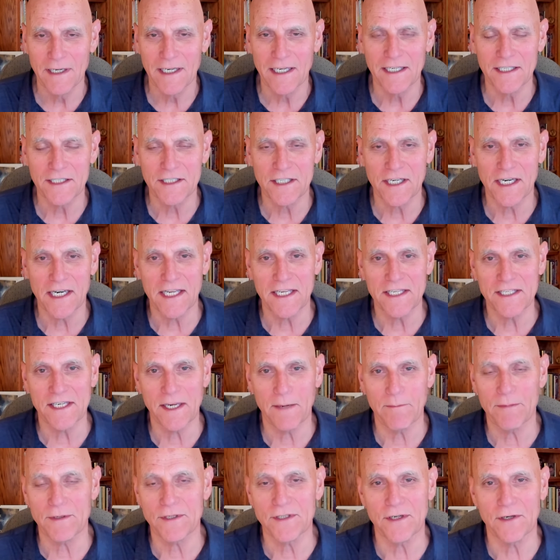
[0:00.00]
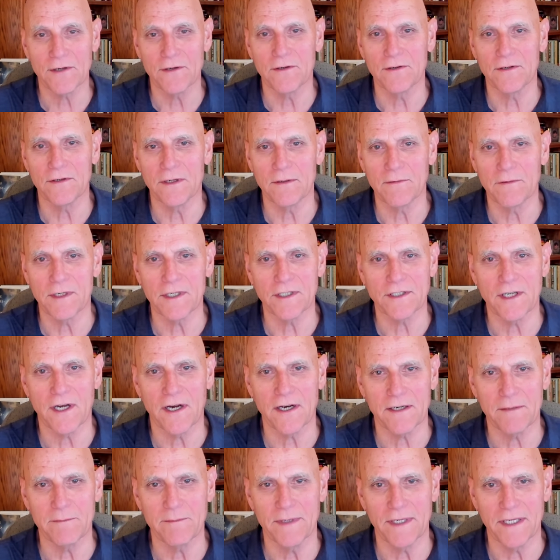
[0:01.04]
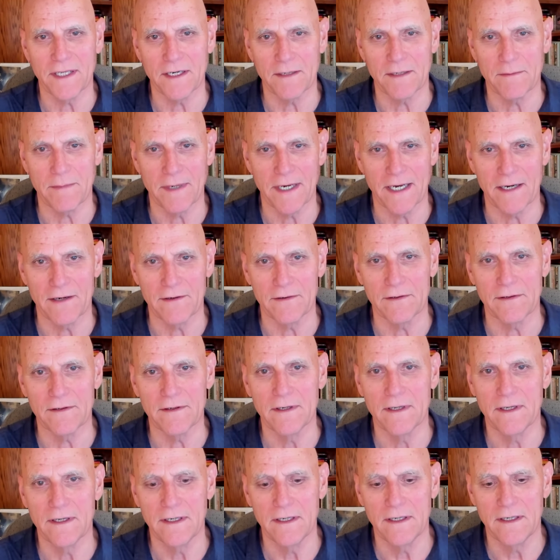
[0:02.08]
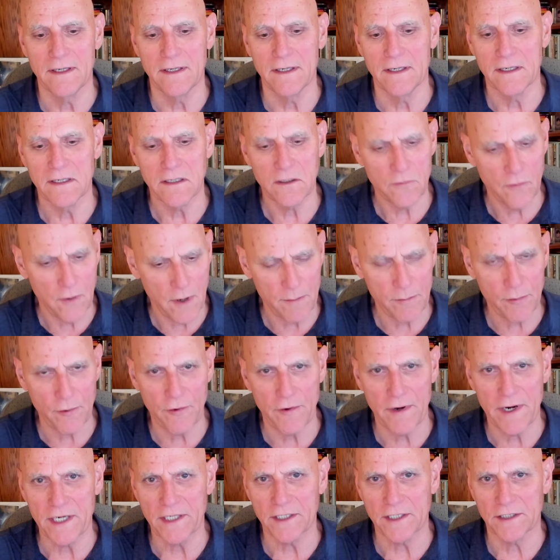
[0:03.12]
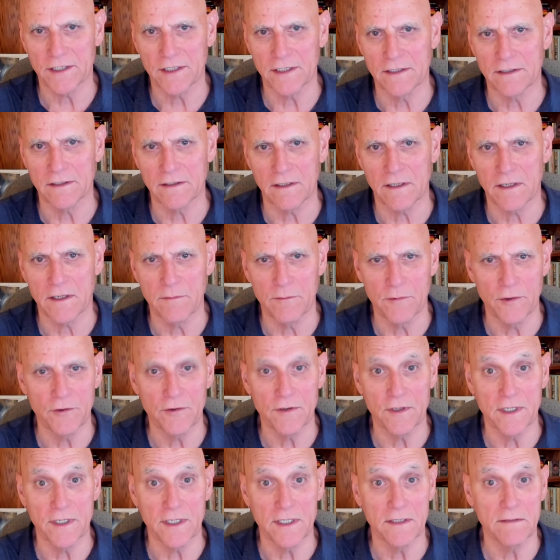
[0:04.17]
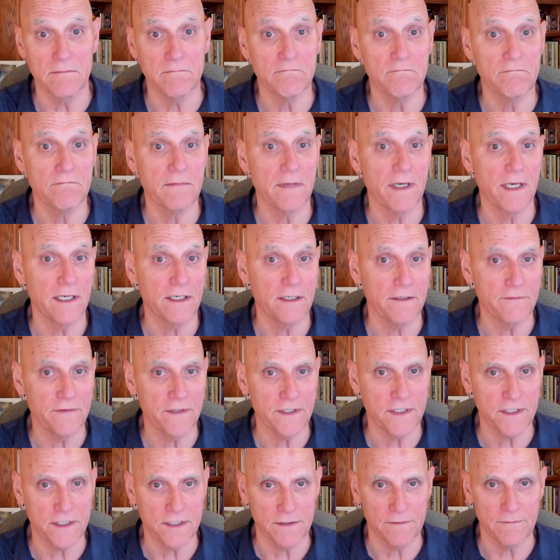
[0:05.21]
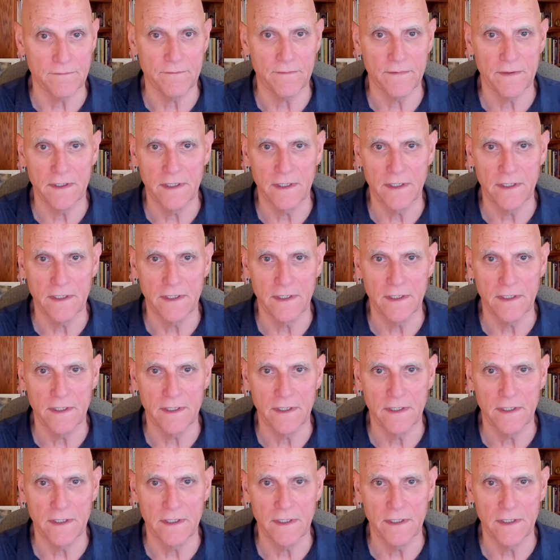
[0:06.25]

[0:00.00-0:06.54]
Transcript: In today's episode, I want to talk a bit about cooperation, community, and division.